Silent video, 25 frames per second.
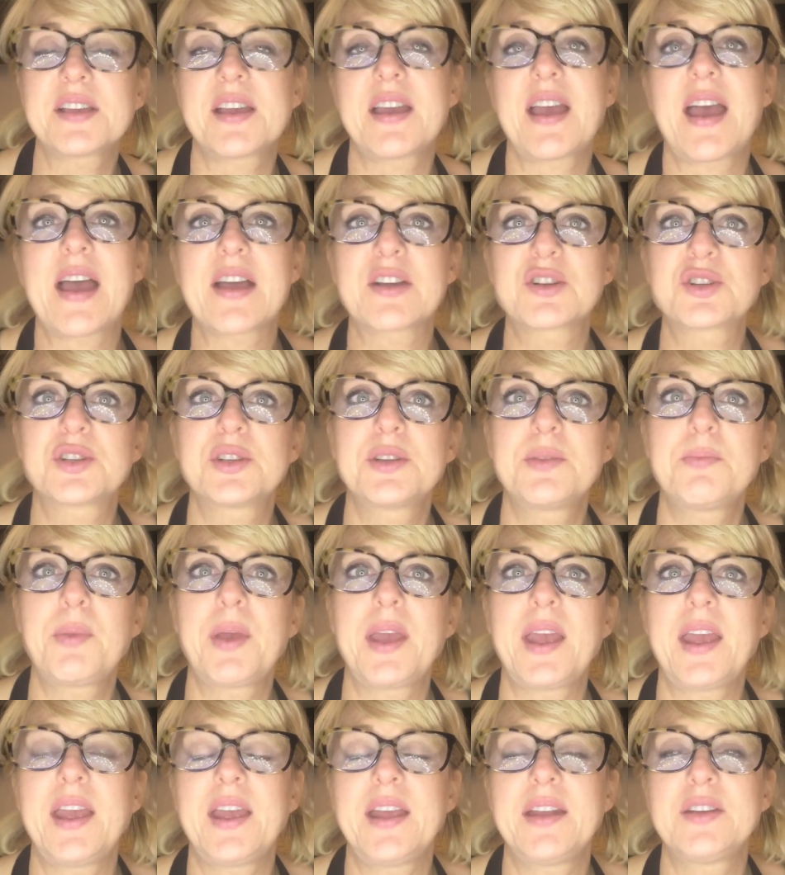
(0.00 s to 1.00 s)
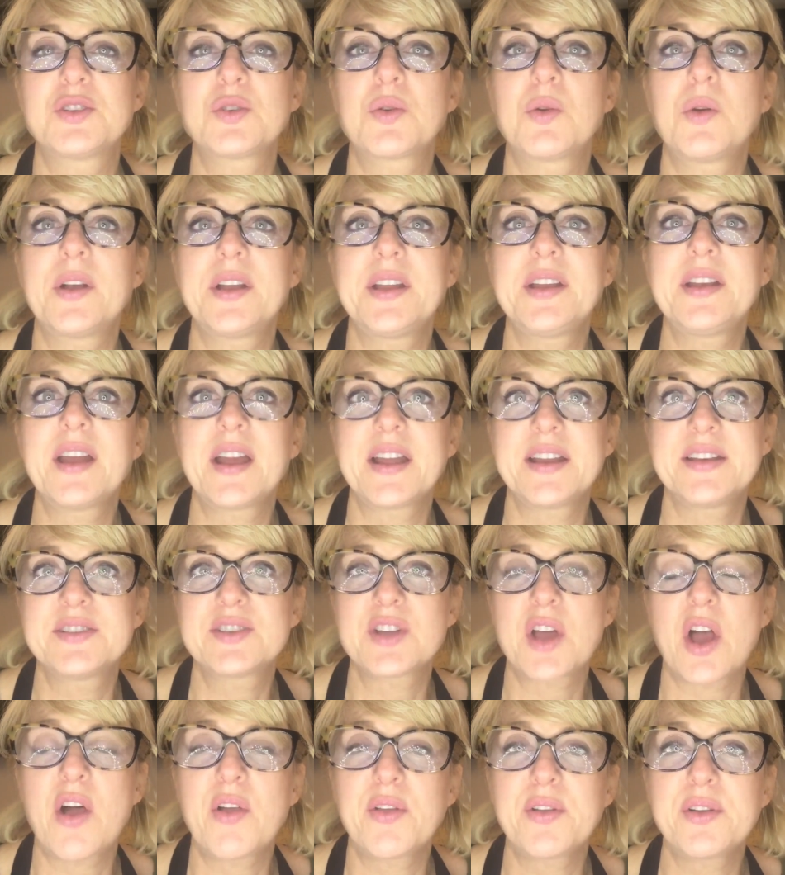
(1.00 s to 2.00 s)
I actually paid
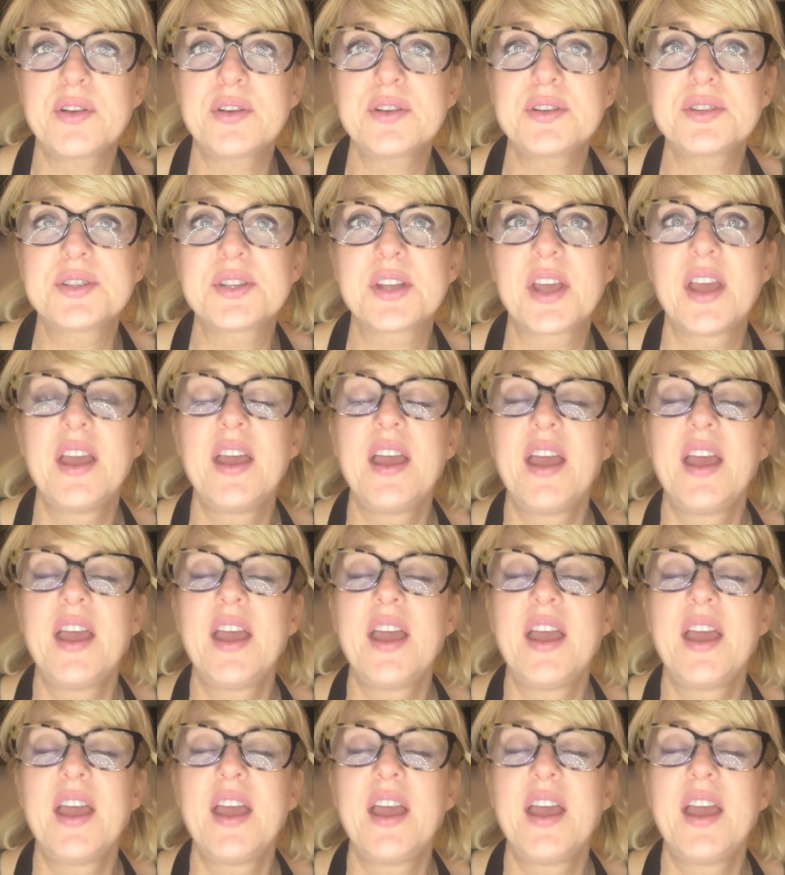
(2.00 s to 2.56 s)
$29,